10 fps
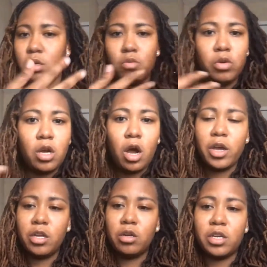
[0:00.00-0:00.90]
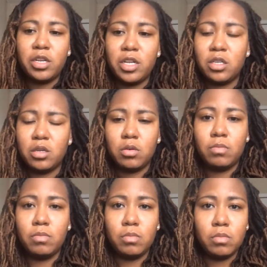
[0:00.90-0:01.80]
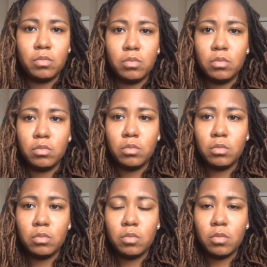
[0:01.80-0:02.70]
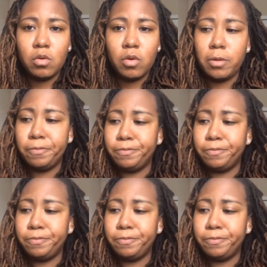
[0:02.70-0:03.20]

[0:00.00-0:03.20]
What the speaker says: we all interconnected, right?